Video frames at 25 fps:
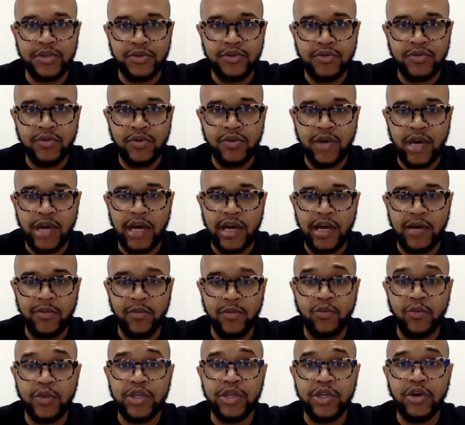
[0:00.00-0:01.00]

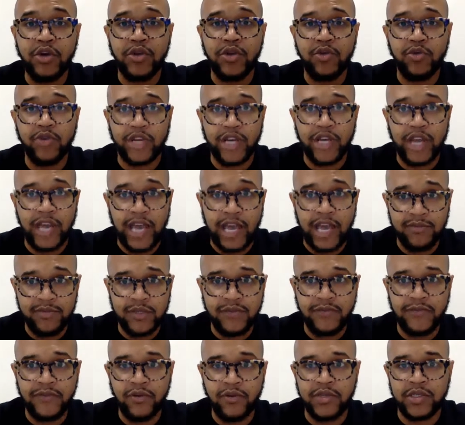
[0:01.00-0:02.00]
We know that we're going to have to
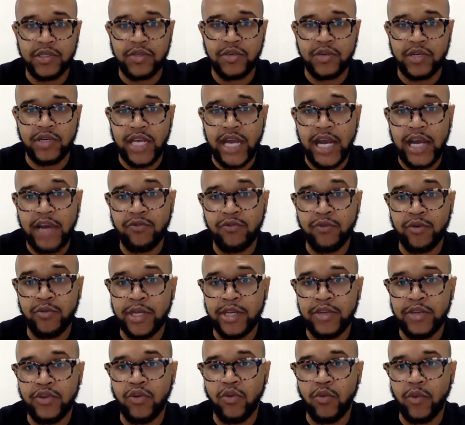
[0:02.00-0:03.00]
focus on a lot of
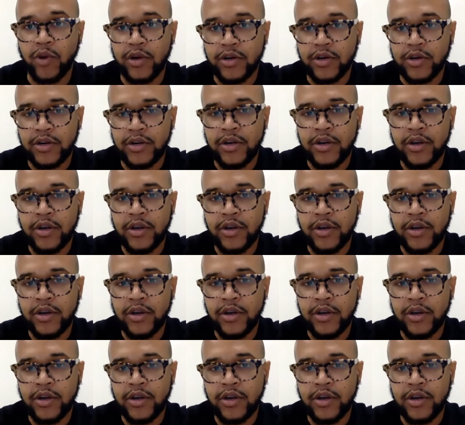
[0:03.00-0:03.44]
remedial work,